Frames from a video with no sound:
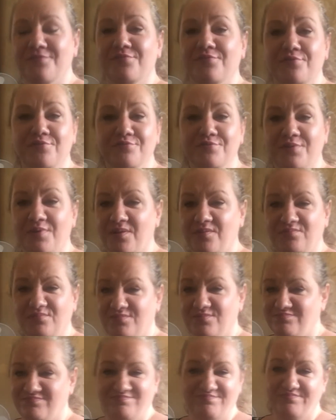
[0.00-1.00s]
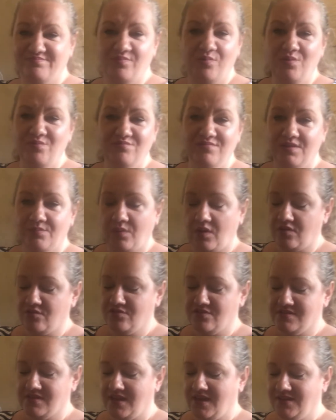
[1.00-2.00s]
though, so I wouldn't
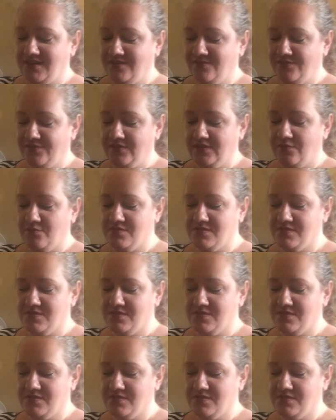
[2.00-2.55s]
repurchase it. I didn't feel it was